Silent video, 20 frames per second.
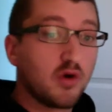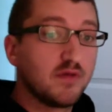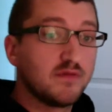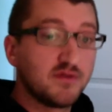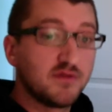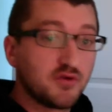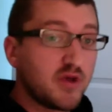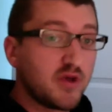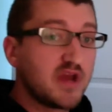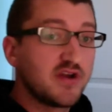
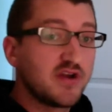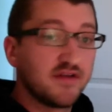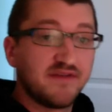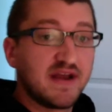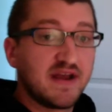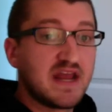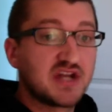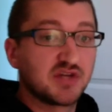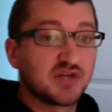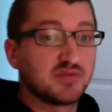greater
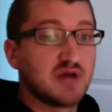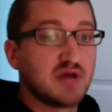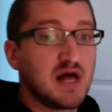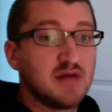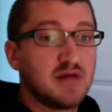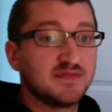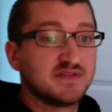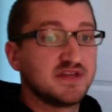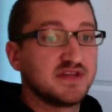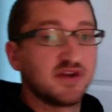financial
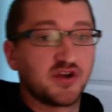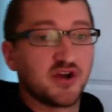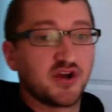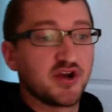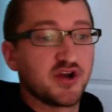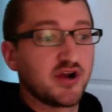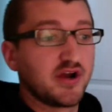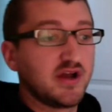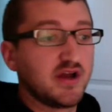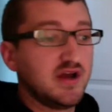problems than
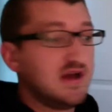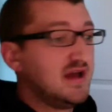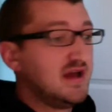occurred.